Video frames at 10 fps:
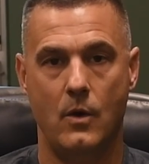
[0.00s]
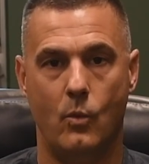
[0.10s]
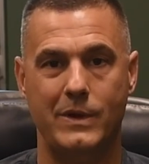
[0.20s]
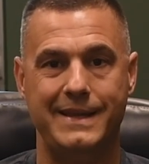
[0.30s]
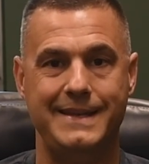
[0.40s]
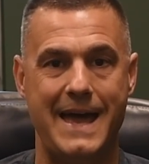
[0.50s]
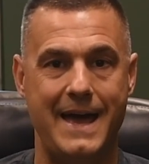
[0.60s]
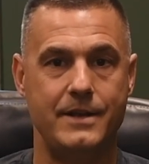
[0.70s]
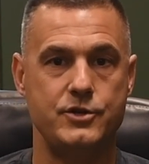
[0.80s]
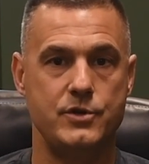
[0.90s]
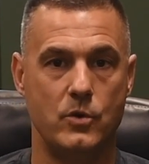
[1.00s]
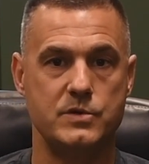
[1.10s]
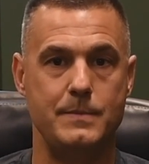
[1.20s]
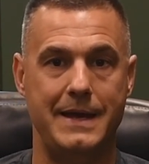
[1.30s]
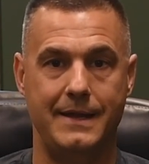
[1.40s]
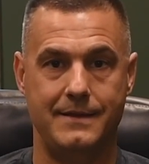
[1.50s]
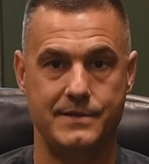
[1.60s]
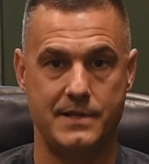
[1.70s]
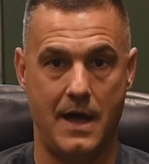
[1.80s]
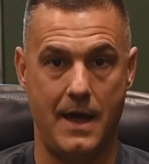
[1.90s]
What the data shows me at
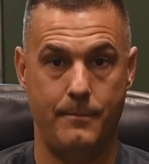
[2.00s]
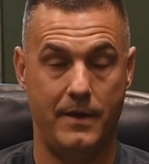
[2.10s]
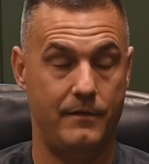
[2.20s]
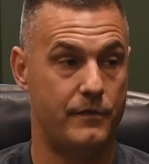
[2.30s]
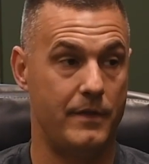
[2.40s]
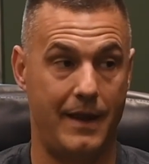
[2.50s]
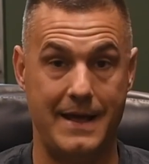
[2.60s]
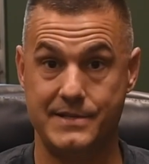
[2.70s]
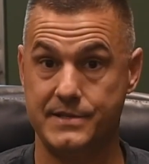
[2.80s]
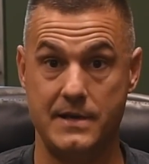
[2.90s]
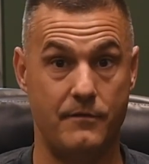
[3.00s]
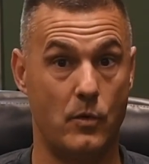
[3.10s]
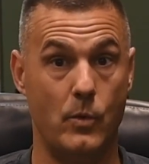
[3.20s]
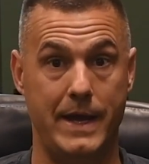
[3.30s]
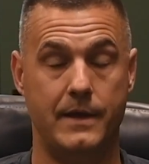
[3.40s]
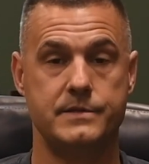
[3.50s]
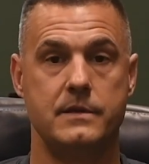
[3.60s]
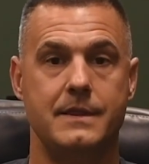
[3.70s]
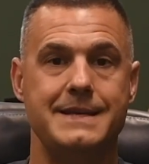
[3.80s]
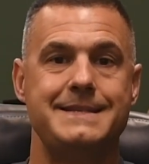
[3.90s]
this time, and for the last several
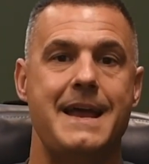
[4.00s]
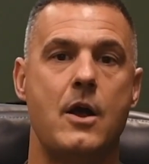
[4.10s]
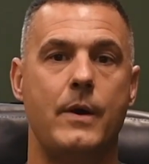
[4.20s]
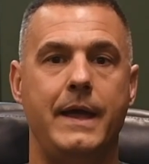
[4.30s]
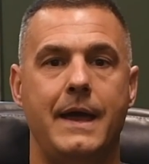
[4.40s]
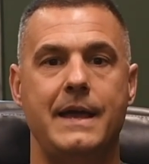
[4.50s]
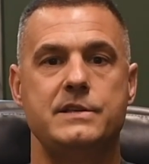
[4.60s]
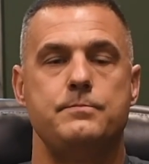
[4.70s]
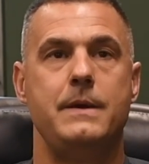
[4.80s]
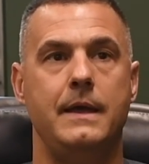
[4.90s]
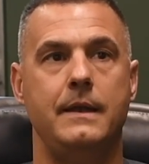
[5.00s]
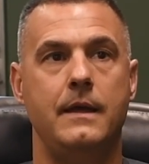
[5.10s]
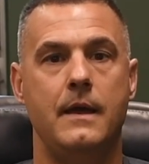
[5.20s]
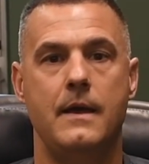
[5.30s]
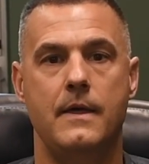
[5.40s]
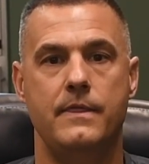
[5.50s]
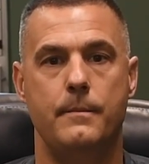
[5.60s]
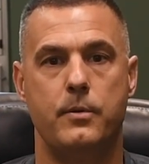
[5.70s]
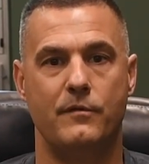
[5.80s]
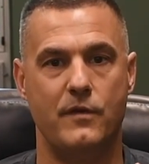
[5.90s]
weeks, this area has been the
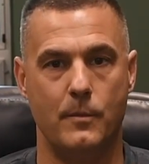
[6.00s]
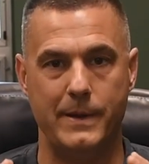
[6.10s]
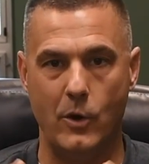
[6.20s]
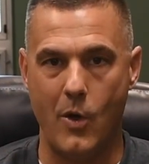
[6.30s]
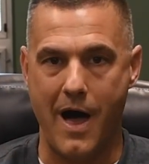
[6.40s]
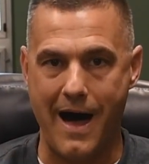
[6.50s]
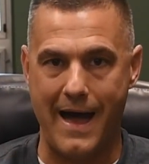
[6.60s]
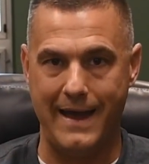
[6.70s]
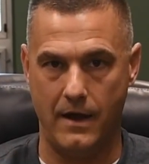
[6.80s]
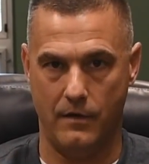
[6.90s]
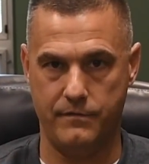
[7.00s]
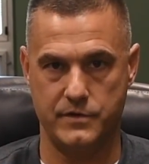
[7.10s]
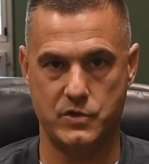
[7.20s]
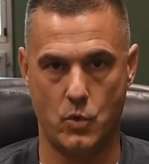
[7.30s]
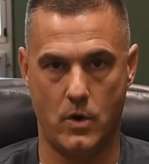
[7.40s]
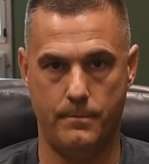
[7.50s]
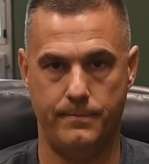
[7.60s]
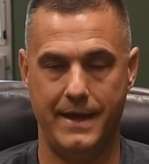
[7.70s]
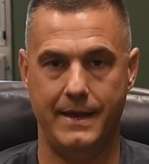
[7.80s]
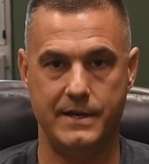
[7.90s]
proverbial eye of the storm.
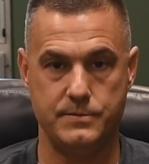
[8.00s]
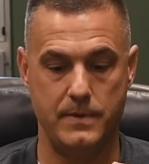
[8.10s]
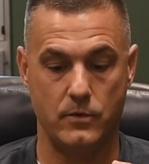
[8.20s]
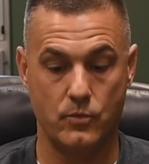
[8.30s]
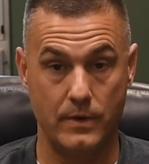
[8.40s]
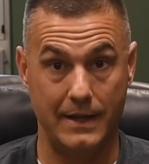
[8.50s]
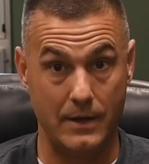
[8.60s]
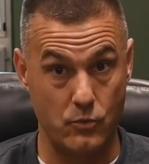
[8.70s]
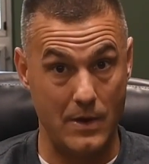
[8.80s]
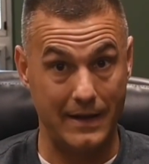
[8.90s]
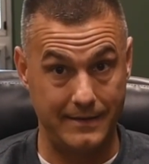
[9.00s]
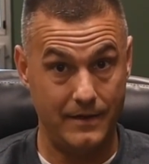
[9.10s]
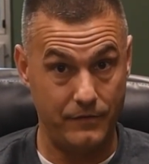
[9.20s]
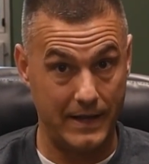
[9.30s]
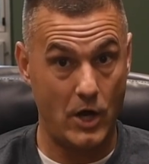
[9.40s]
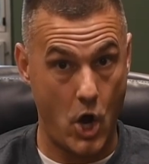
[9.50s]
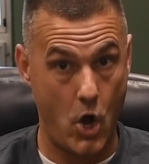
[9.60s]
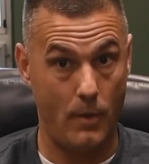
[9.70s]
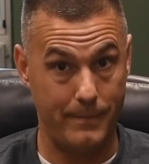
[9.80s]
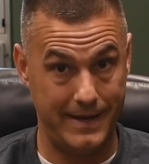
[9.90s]
It has been really relatively
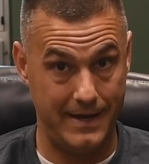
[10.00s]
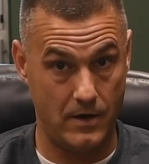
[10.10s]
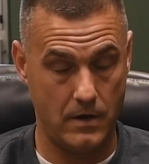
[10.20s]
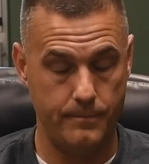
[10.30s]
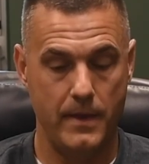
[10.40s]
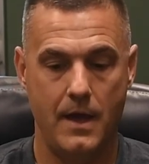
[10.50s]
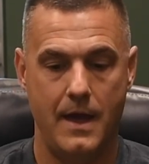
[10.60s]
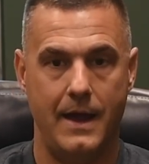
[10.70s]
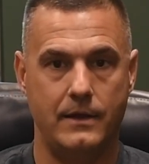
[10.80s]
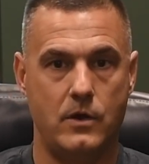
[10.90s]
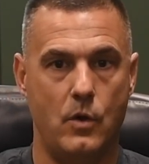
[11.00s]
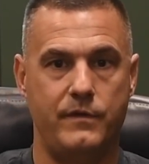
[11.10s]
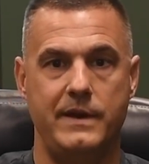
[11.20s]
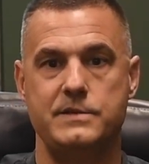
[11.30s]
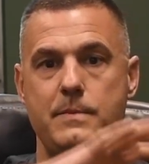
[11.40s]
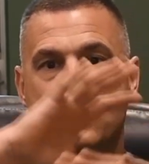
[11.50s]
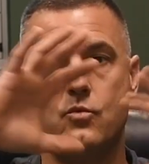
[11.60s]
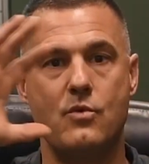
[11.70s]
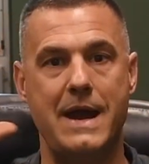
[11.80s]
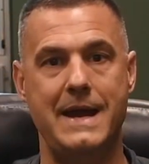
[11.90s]
calm here, and COVID has
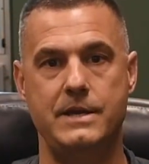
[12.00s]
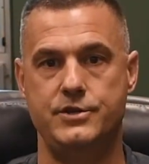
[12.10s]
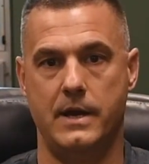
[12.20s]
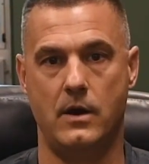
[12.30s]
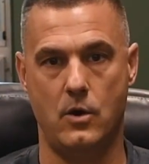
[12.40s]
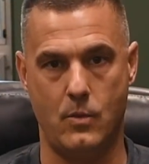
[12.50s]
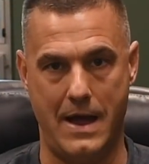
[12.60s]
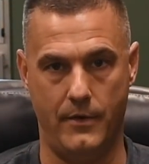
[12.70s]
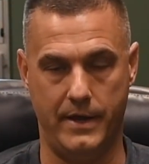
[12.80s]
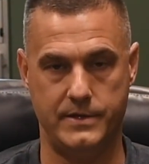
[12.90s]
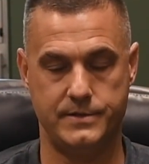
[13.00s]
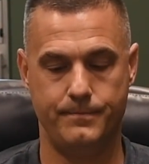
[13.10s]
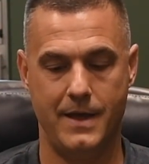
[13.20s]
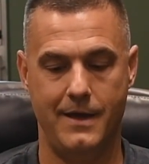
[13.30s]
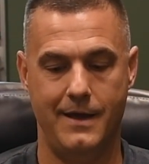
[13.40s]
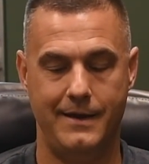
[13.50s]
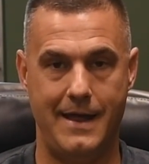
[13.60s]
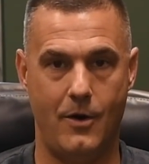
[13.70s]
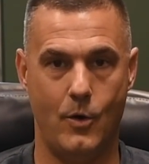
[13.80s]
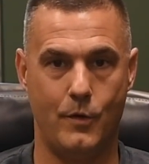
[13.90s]
been raging around us.
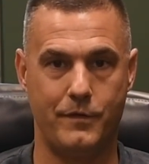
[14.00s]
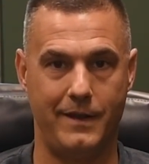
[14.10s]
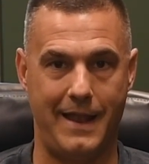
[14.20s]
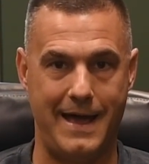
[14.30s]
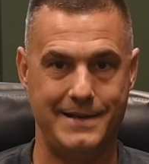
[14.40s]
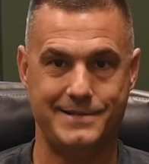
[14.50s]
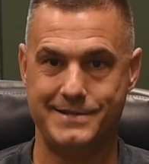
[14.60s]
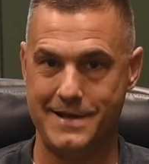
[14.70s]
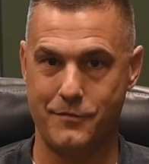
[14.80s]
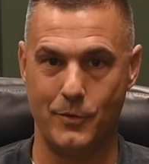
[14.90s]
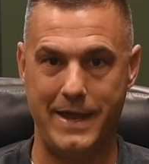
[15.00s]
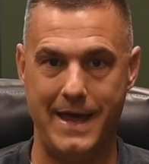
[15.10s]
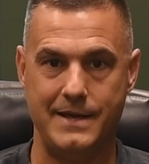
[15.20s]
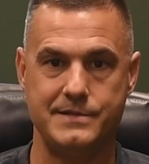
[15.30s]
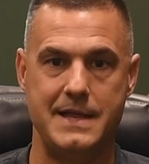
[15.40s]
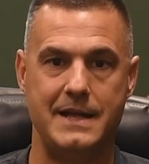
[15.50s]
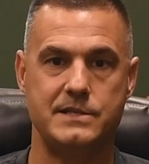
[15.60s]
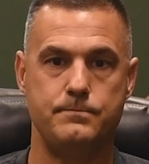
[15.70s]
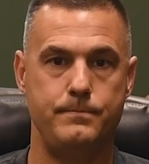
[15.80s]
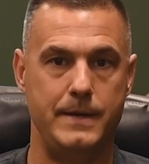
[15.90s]
Now, over the last several days,
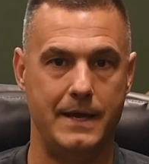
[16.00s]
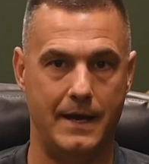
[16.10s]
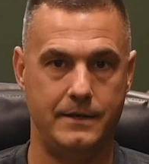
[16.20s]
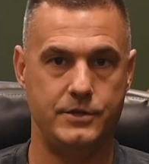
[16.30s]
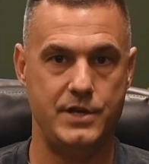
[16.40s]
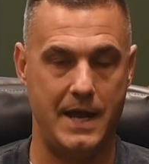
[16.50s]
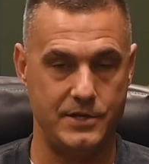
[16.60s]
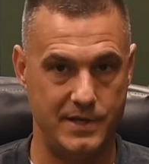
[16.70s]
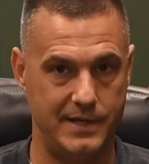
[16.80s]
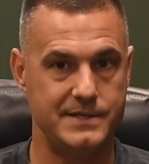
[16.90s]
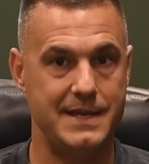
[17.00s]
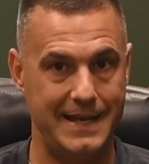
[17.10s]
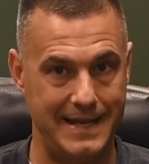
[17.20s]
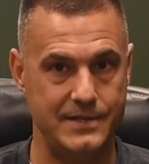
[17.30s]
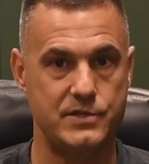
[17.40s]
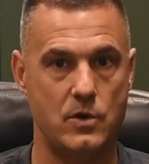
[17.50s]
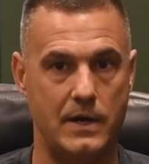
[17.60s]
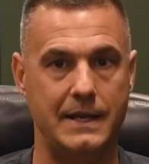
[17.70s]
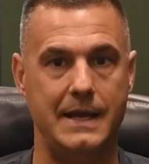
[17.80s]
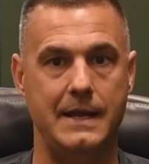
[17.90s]
that's begun to change. It is
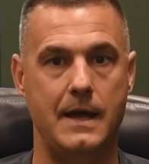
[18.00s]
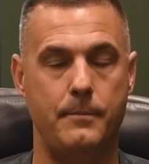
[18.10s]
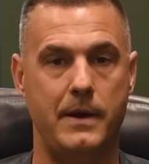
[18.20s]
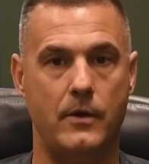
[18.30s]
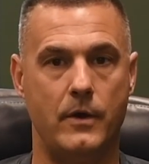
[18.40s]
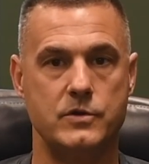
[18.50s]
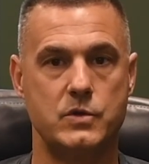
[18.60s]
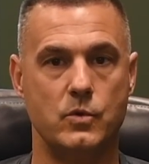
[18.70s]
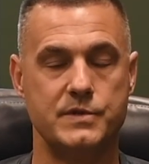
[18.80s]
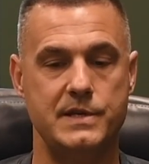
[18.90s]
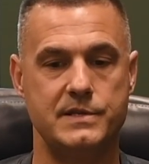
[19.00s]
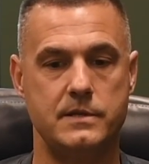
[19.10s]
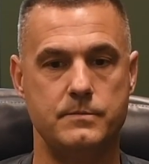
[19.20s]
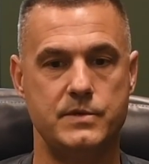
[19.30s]
starting to heat up here in our school system.